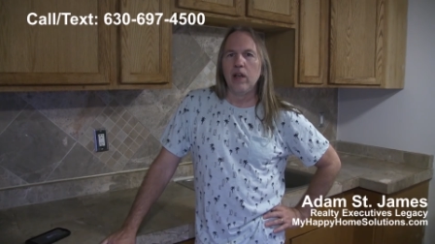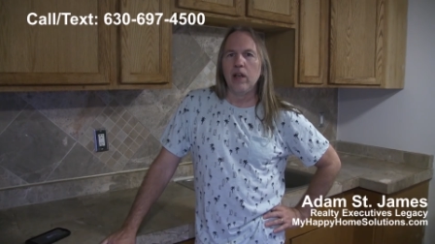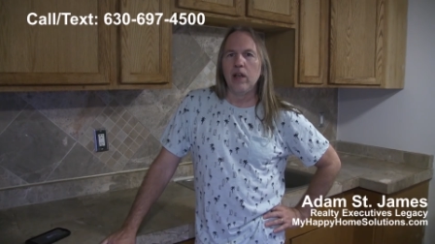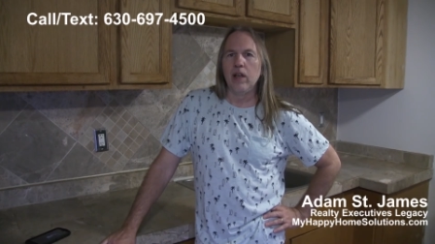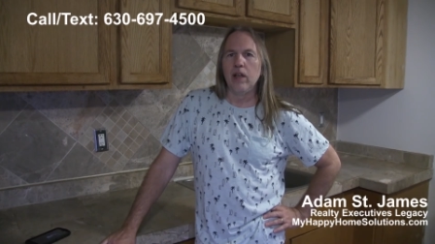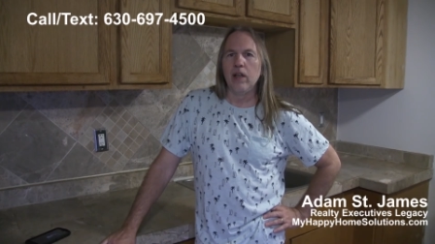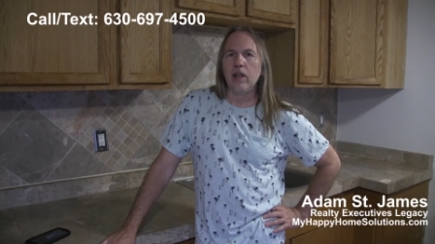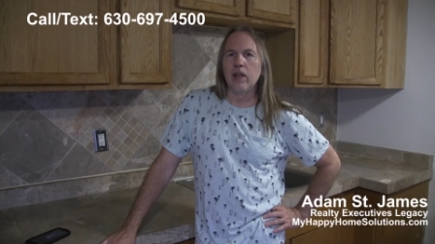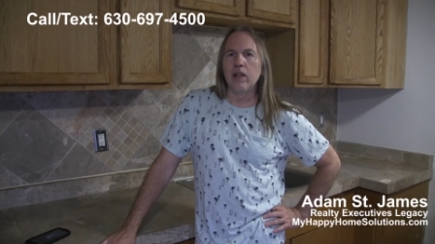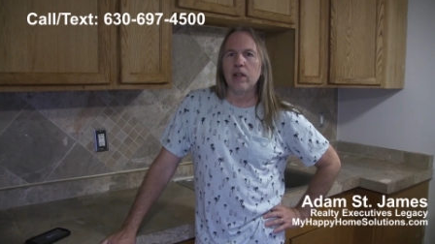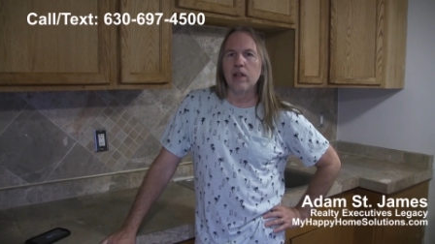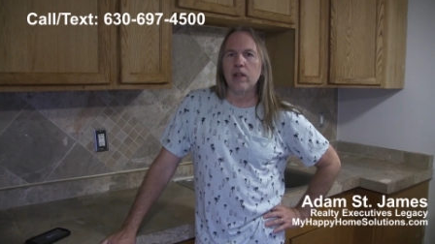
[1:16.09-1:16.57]

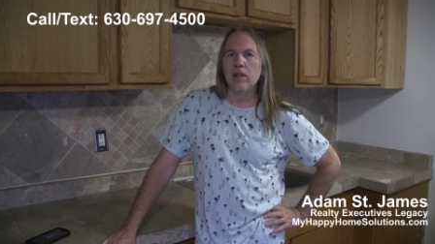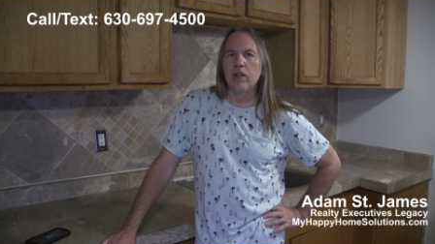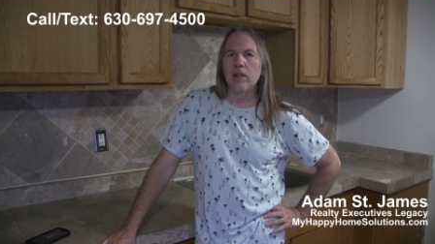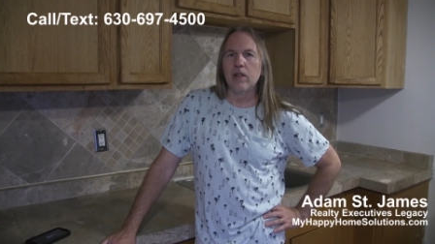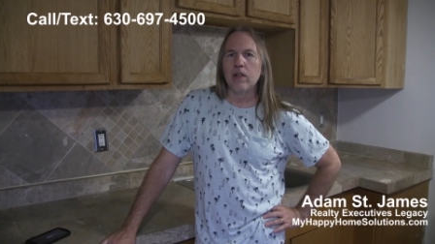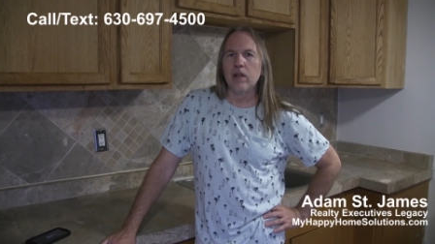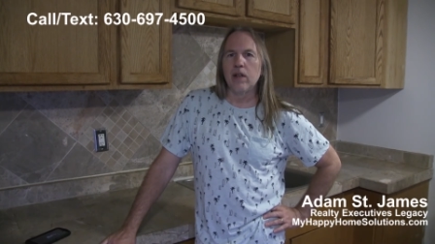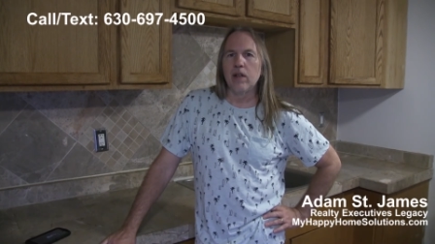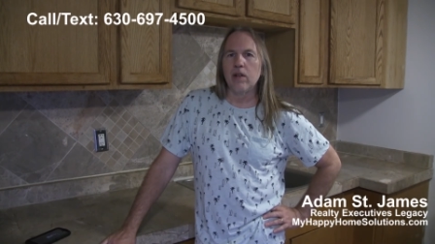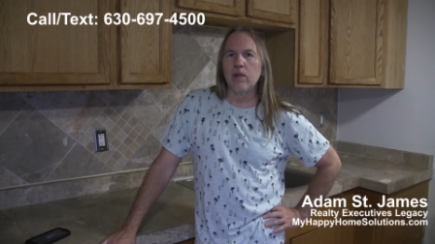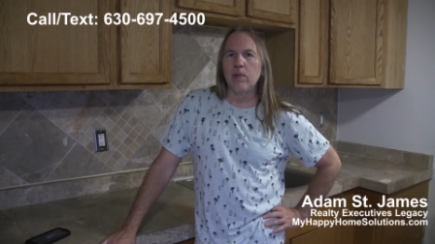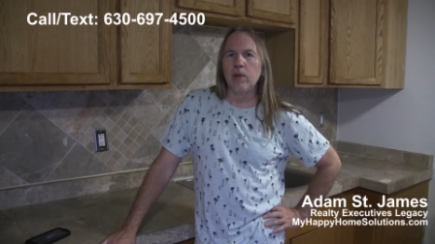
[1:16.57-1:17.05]

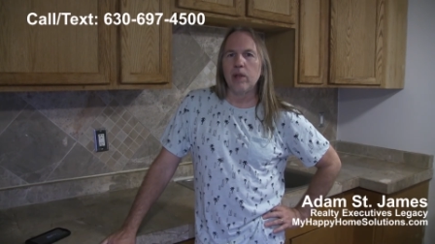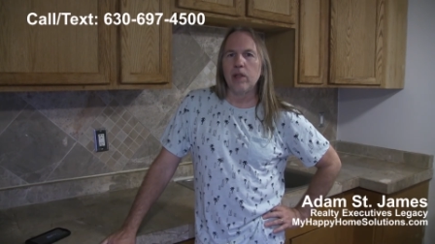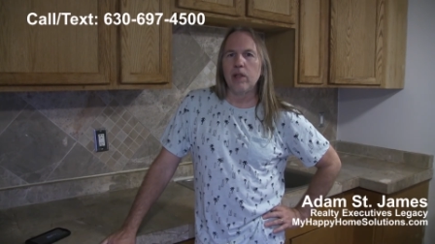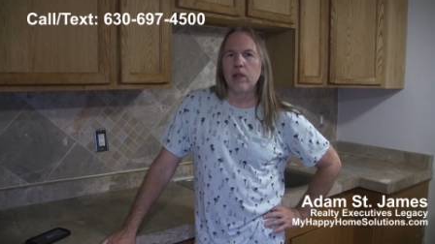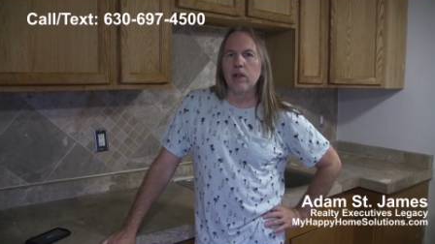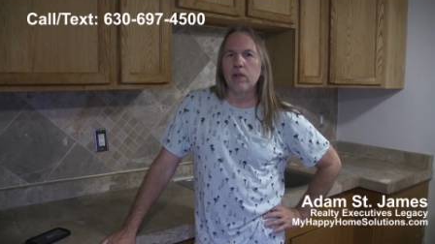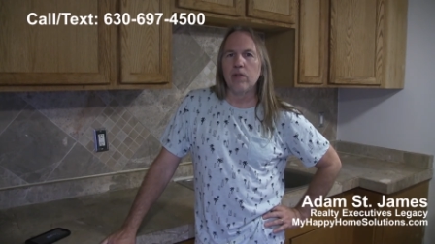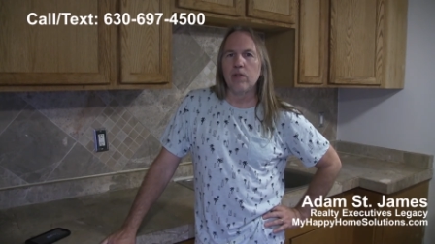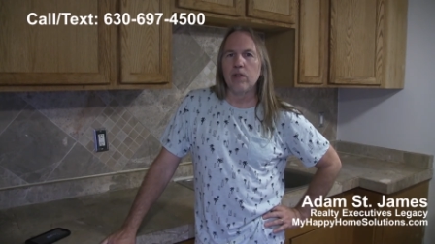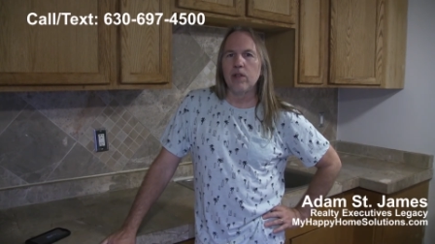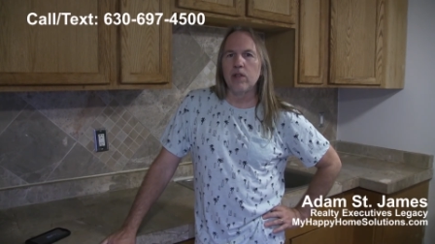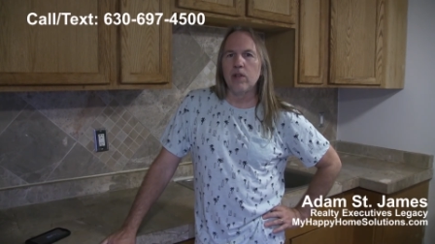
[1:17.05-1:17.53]
And uh, we'd
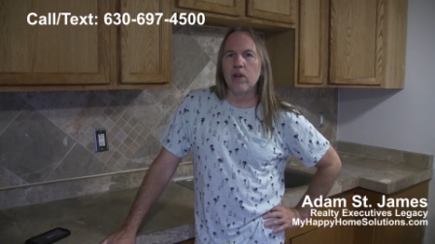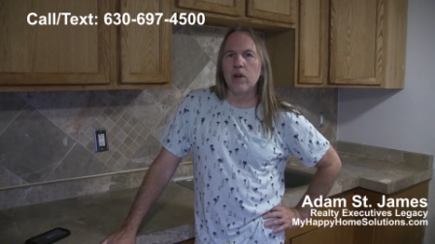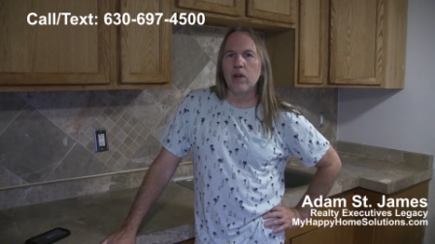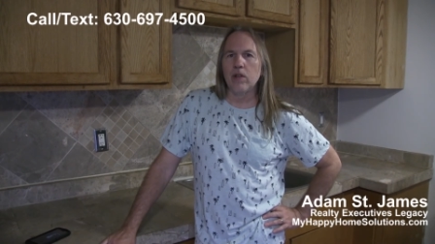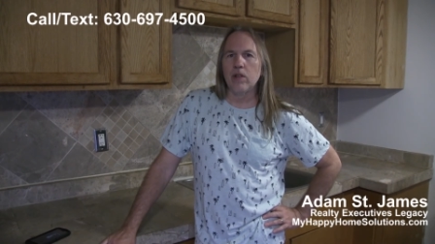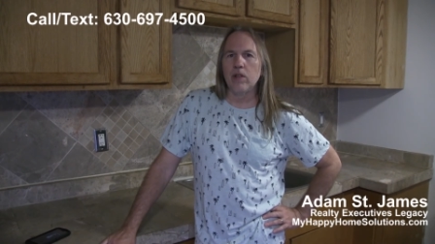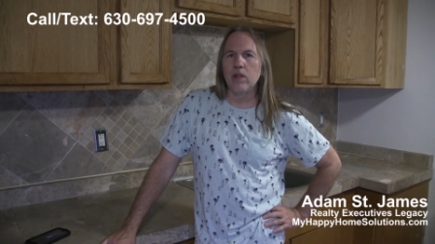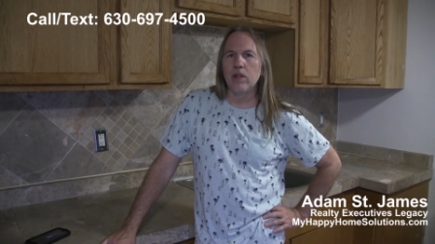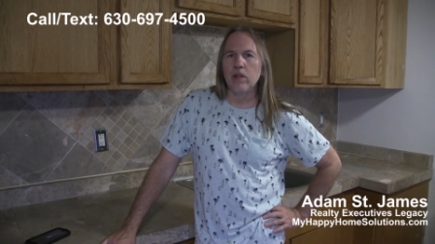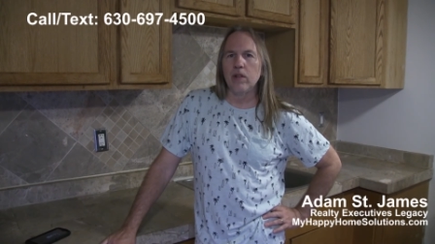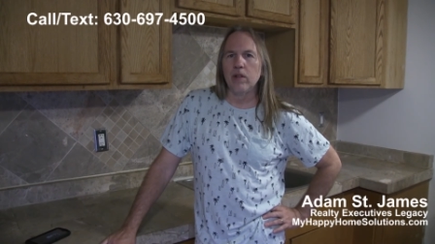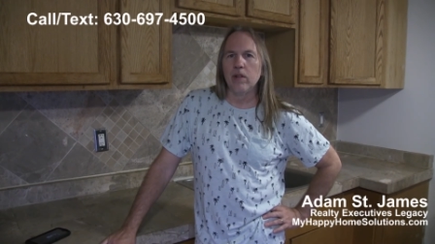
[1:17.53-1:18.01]
love to
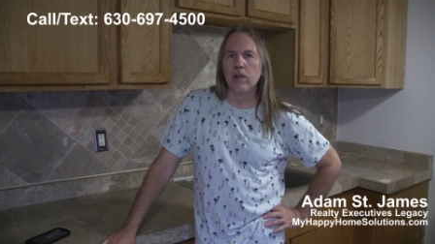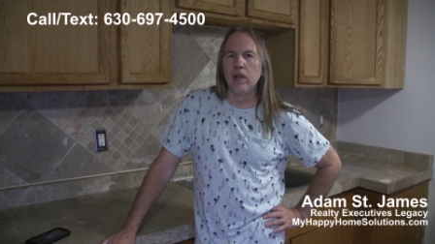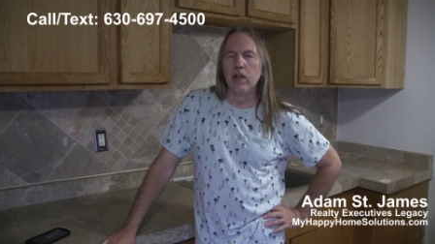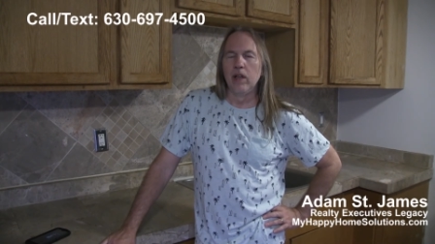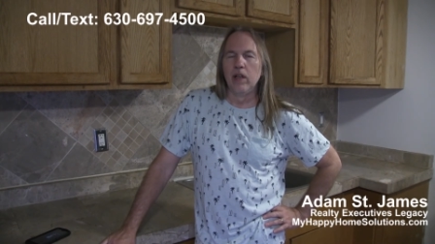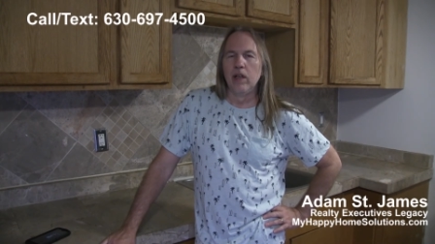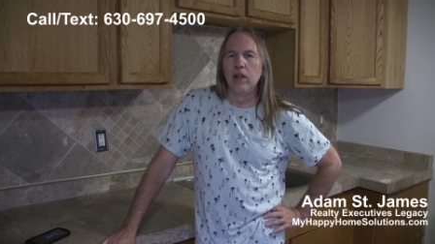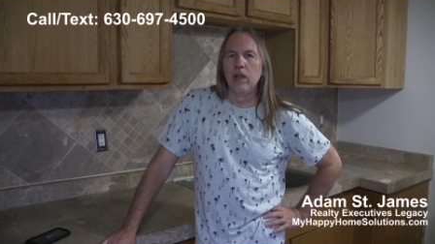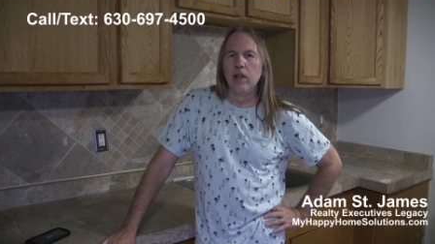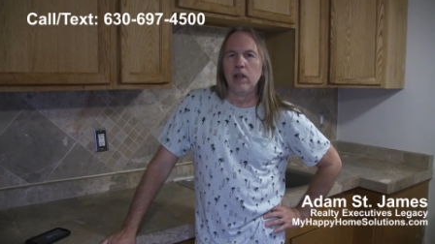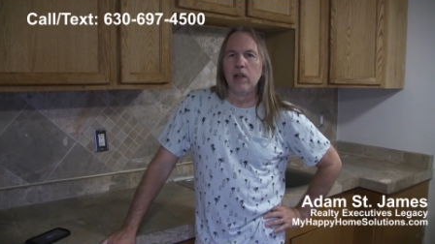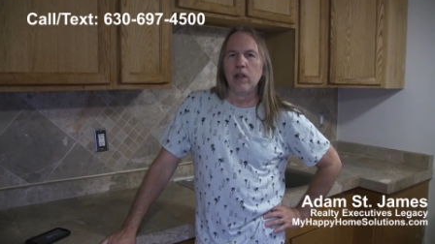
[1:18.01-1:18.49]
talk to you.
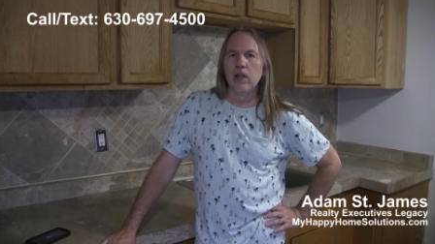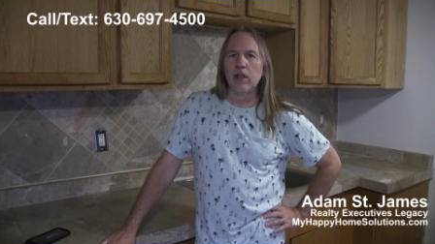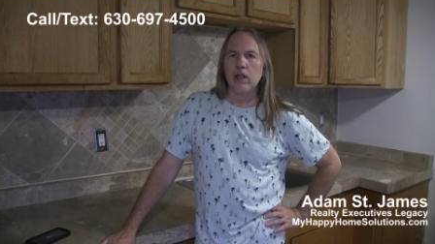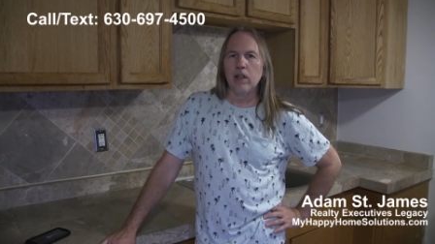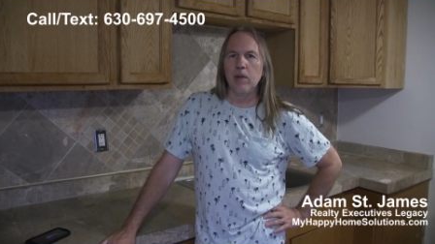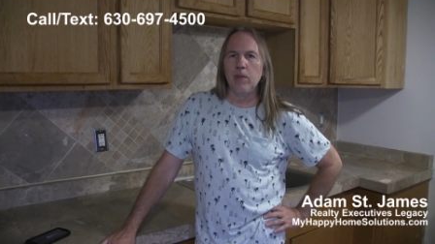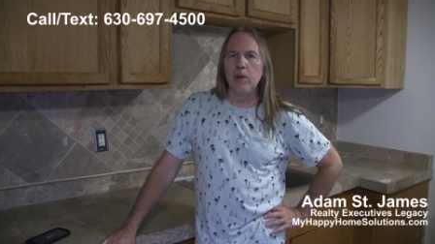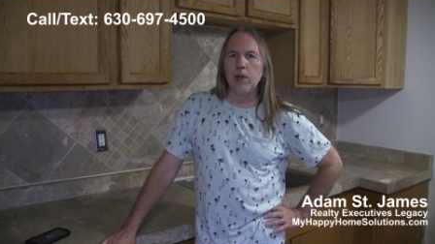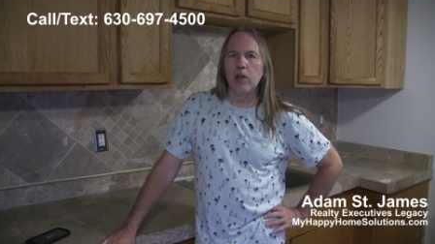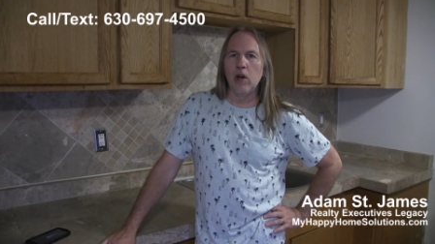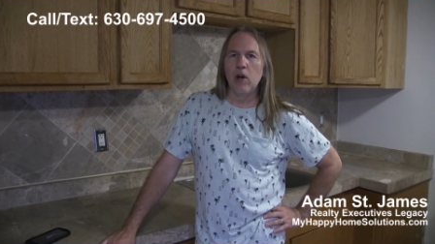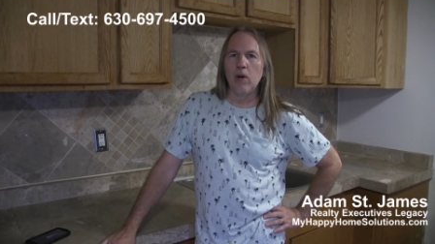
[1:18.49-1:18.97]

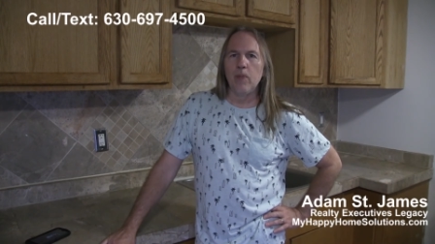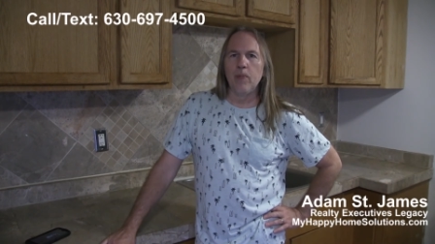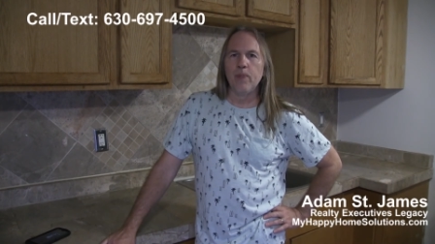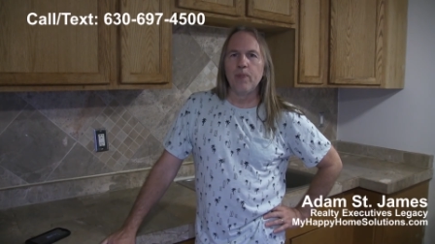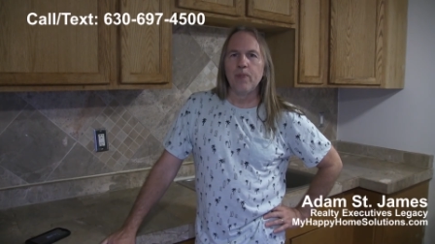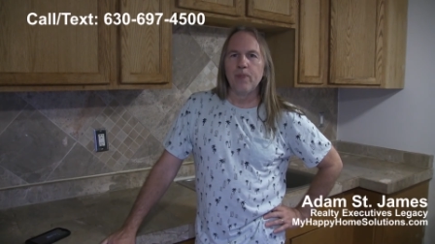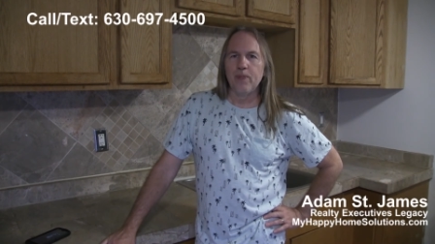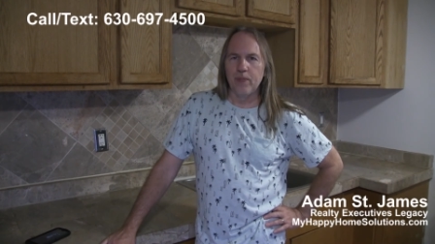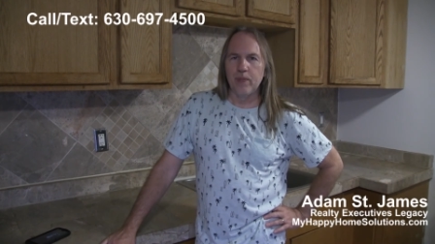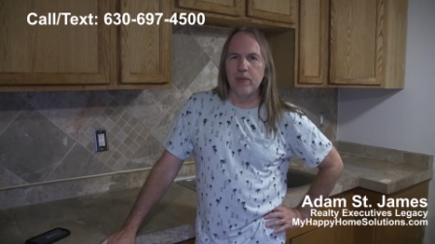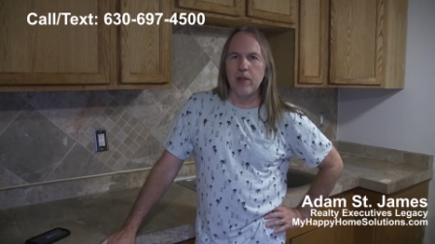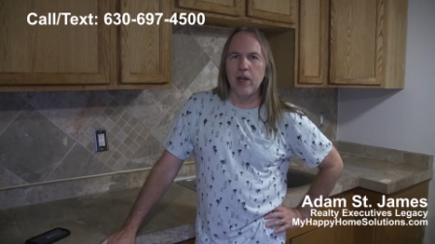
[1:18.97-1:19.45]
Give me a
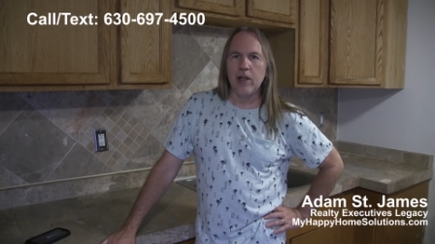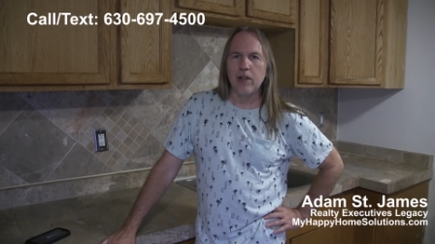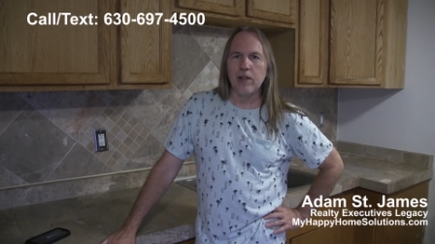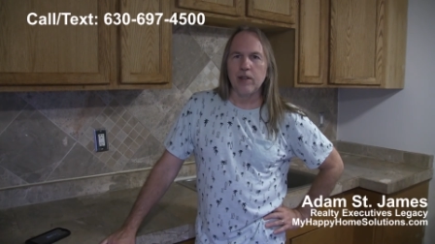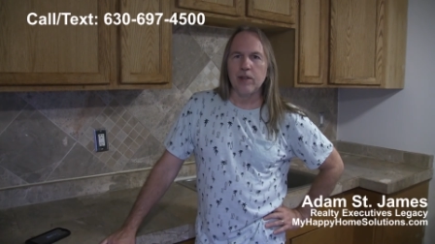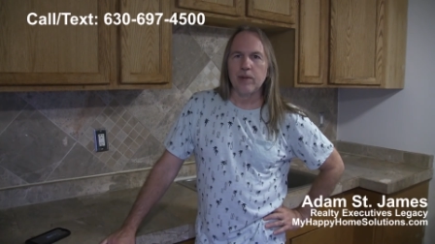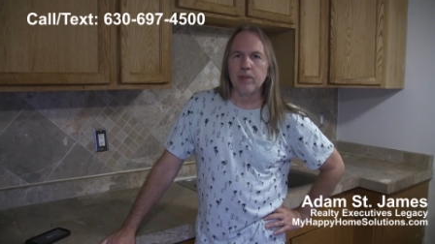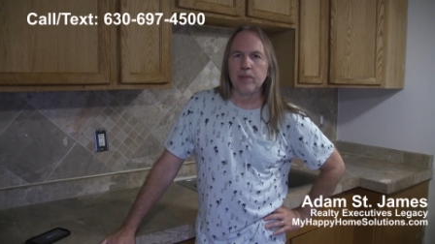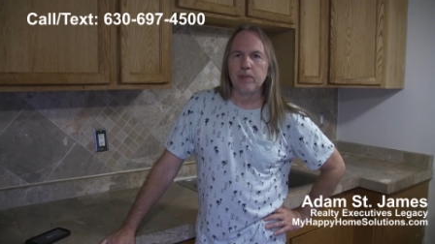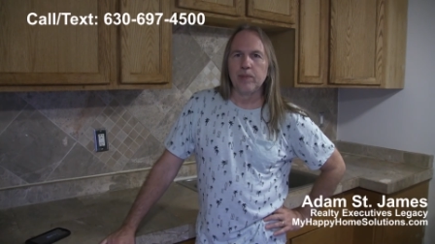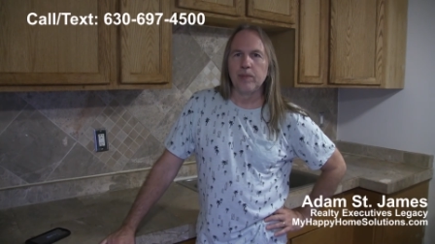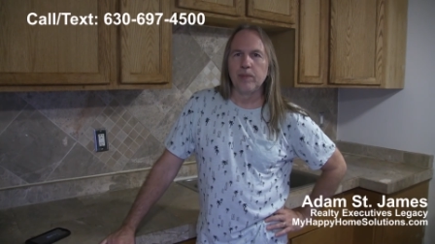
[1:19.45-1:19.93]
call.
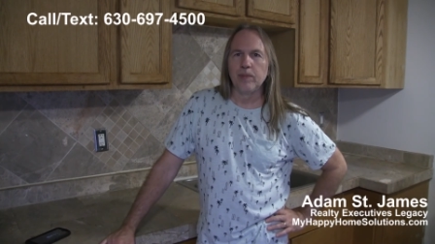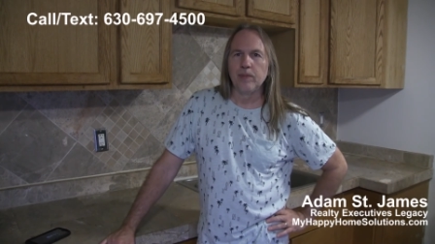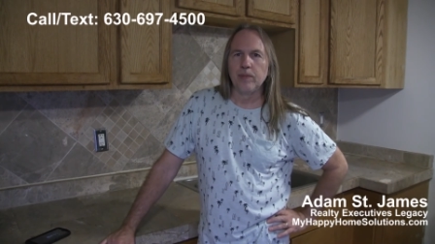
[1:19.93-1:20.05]
Thanks.